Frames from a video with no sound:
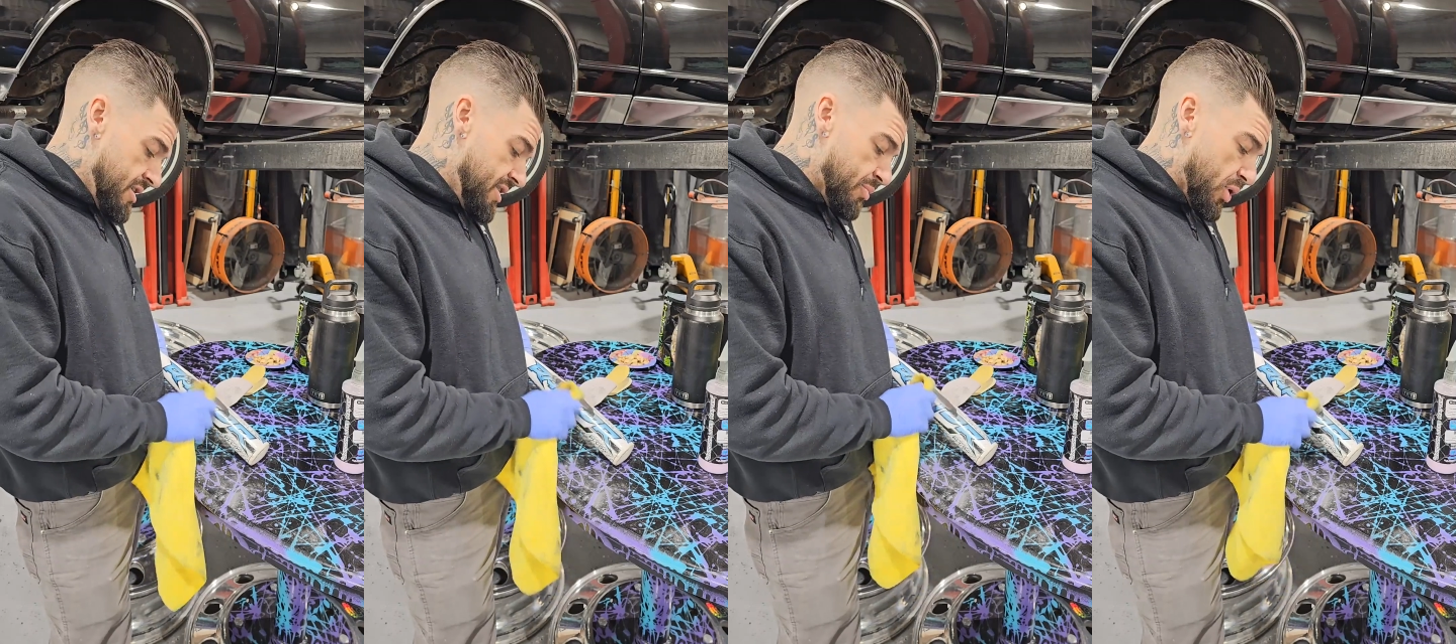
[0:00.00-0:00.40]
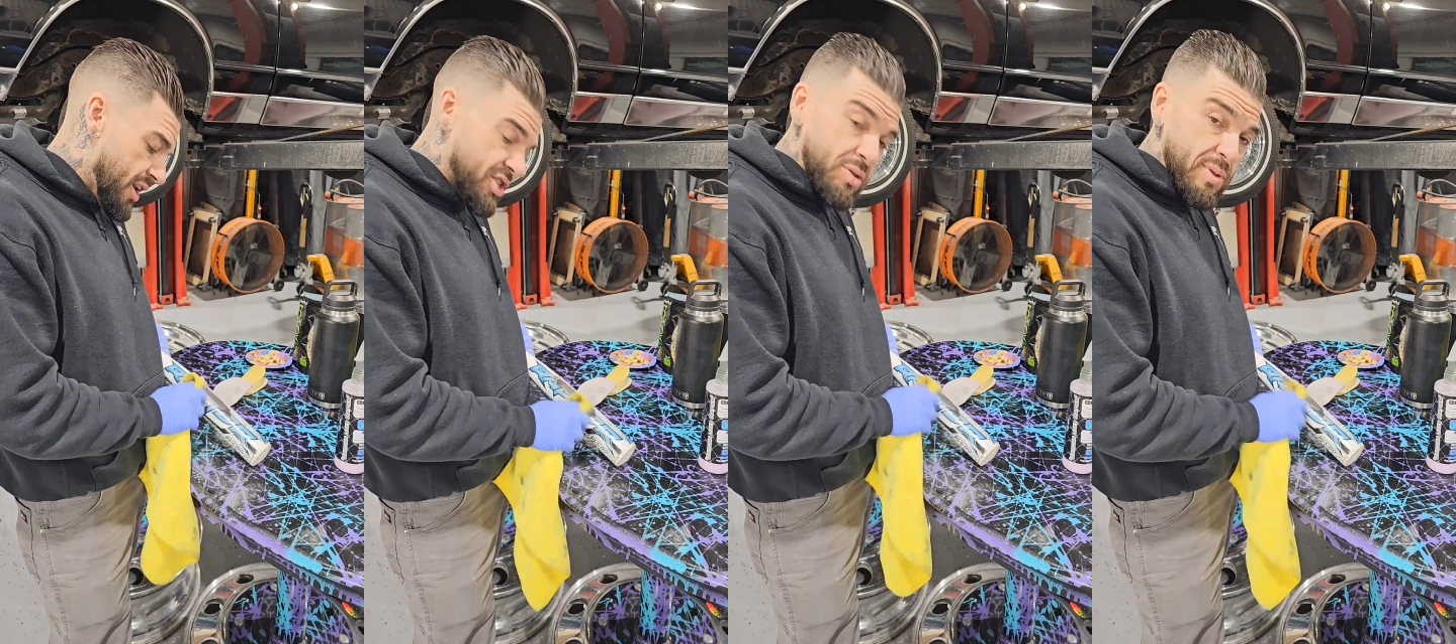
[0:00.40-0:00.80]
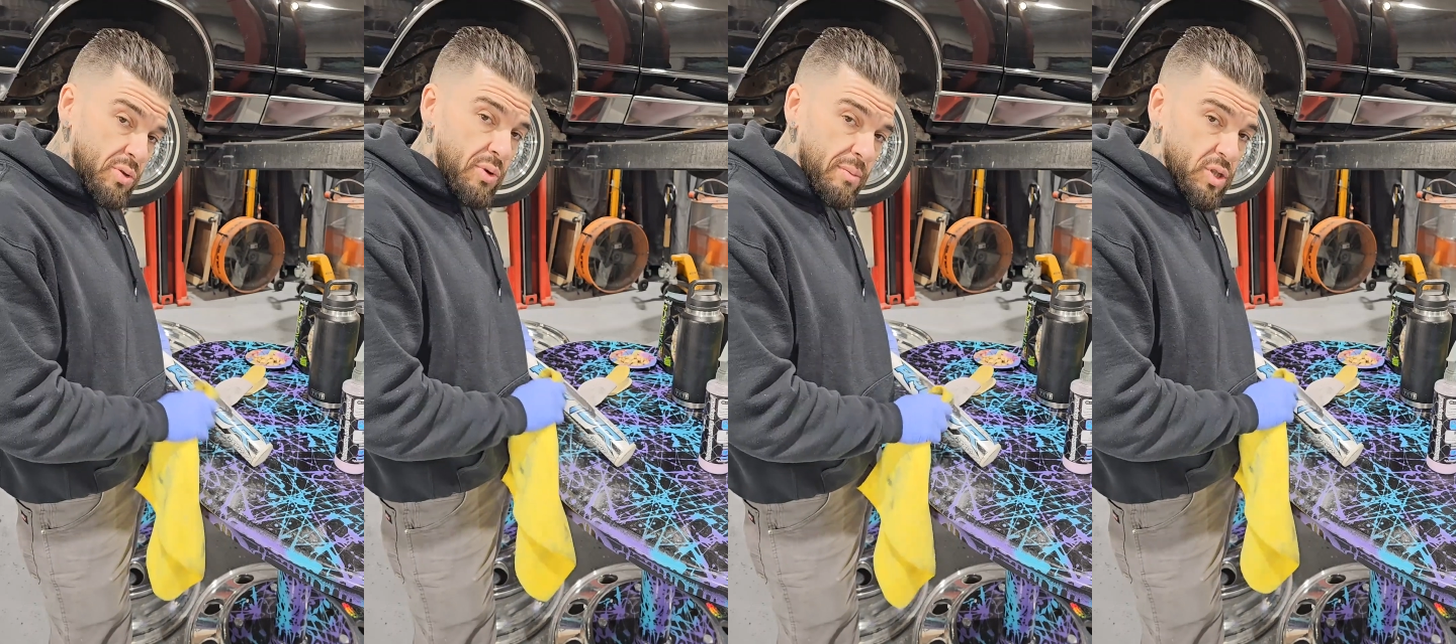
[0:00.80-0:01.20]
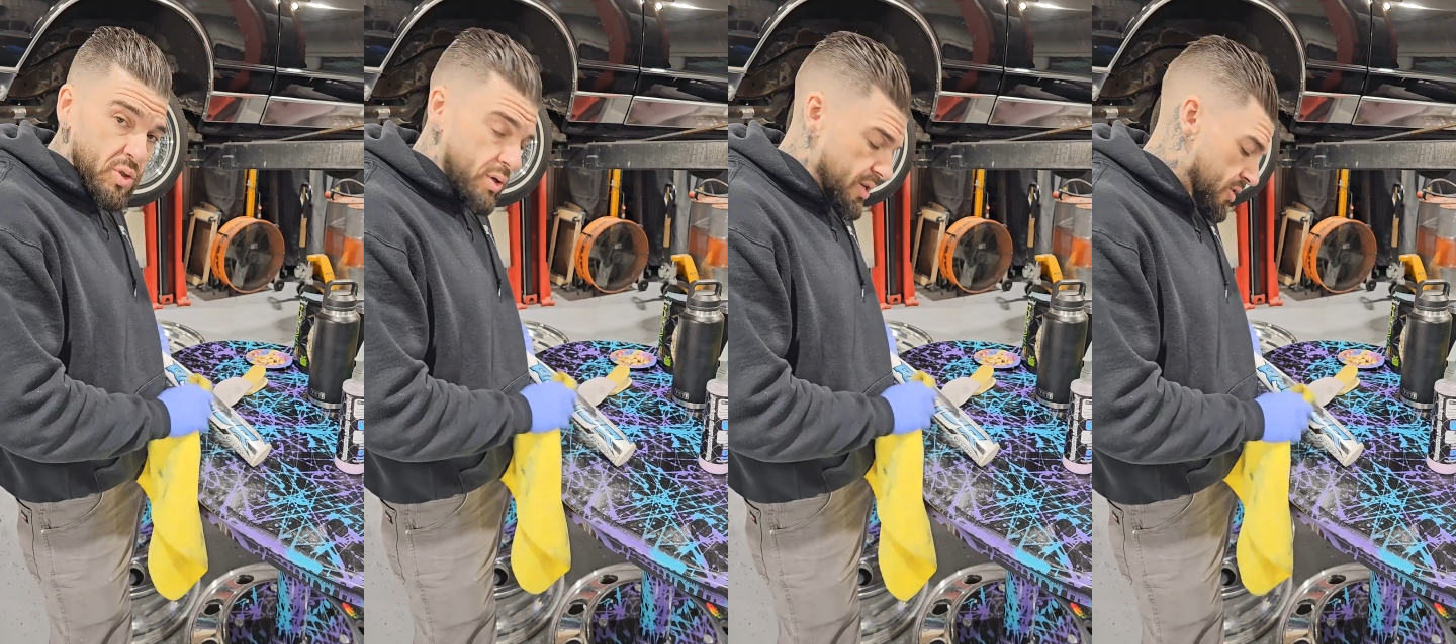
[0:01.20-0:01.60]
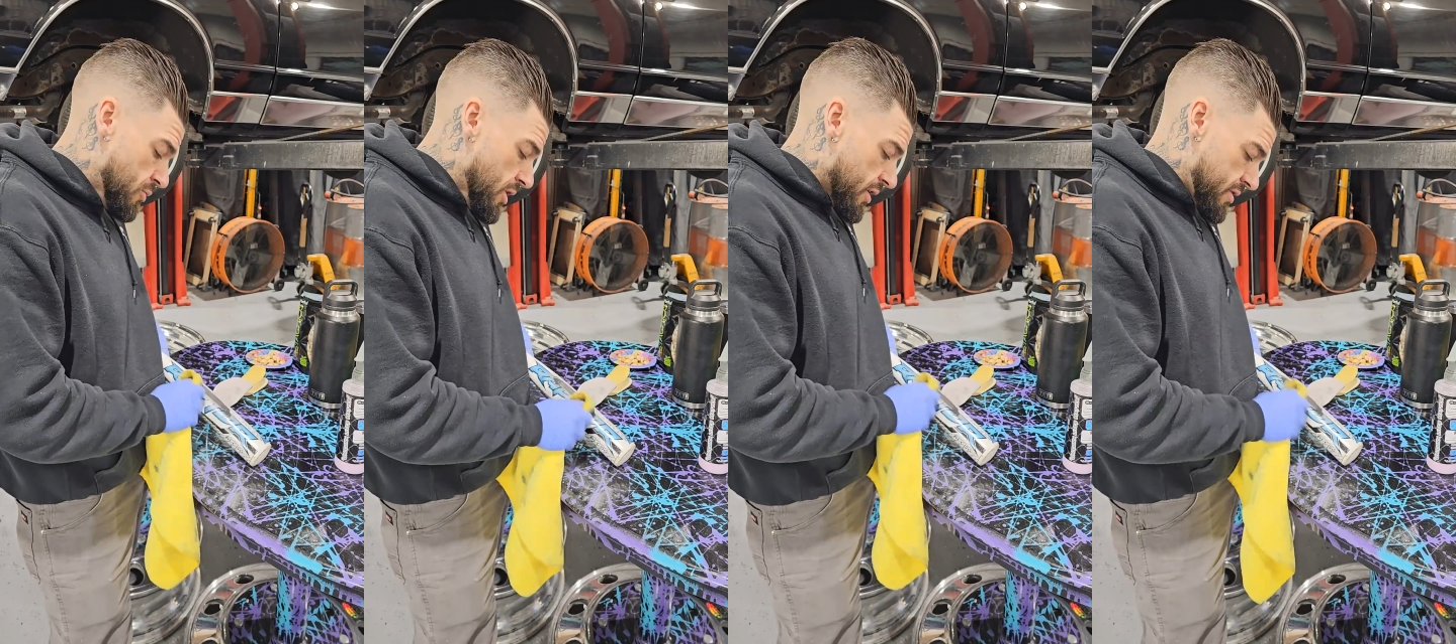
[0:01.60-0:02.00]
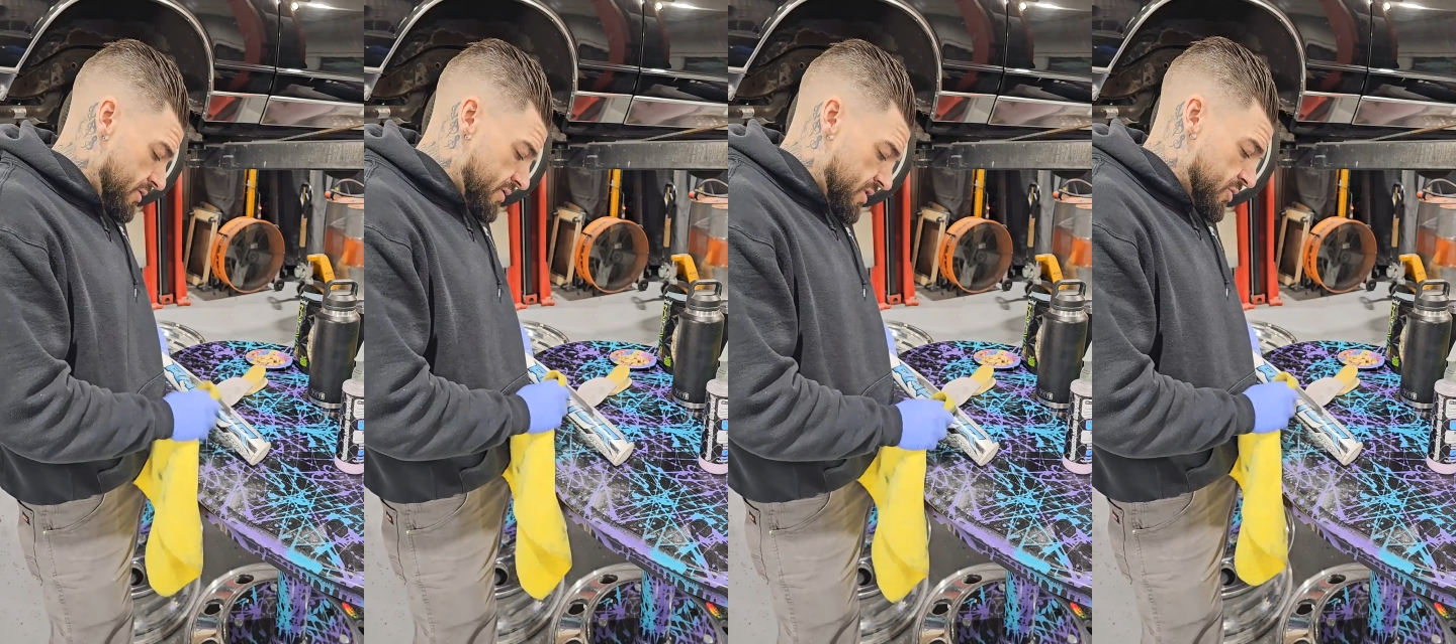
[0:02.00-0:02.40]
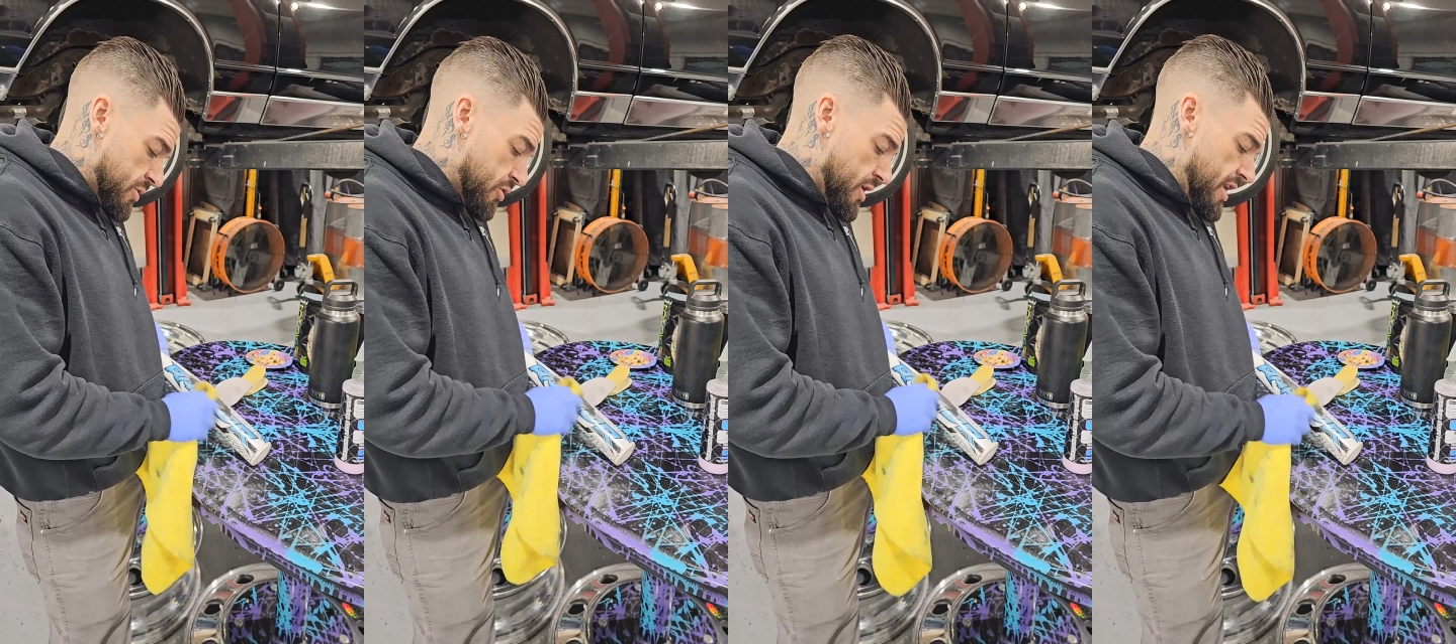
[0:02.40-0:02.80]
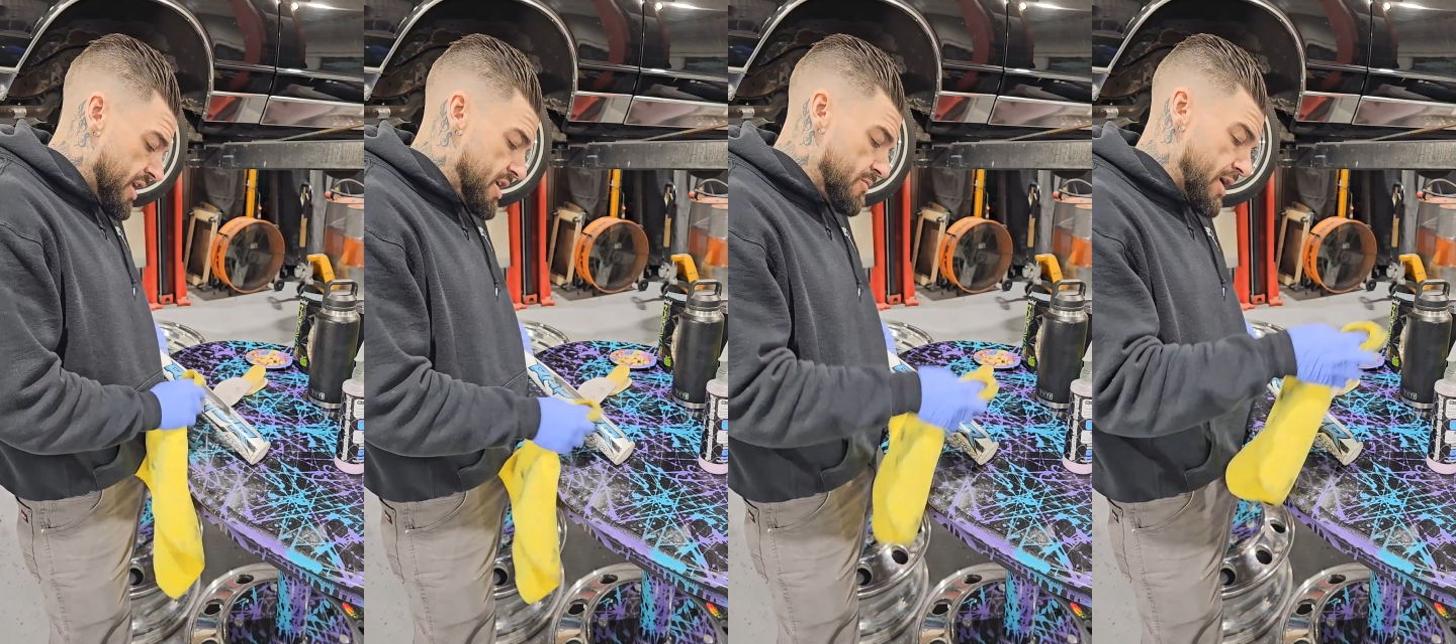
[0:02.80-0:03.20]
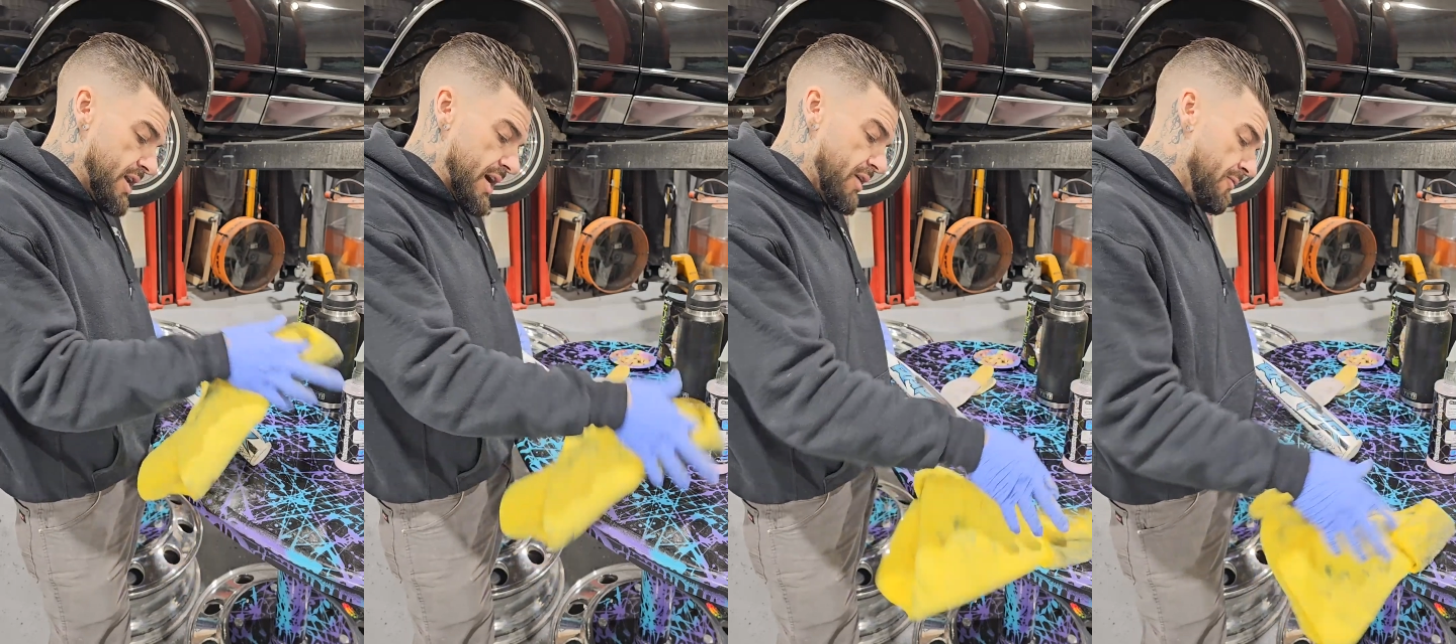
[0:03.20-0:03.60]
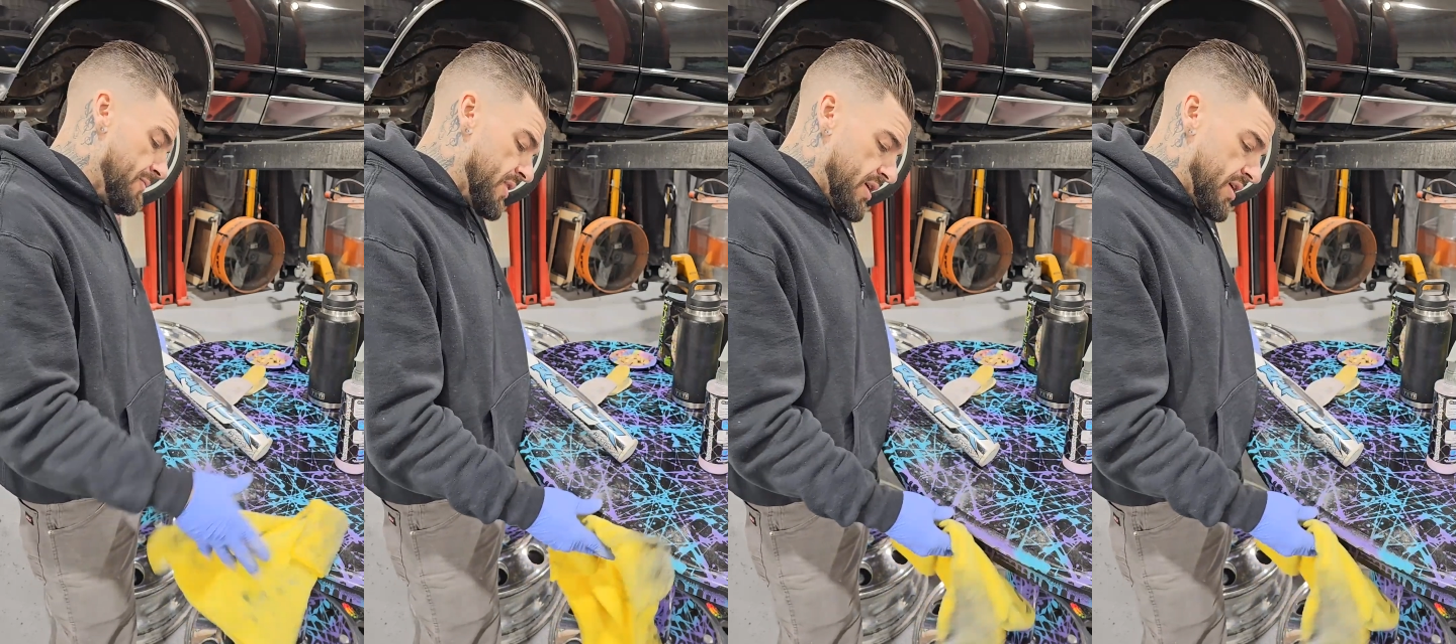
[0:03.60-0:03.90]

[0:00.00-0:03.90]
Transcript: The product should be doing majority of the work because we're creating heat right now.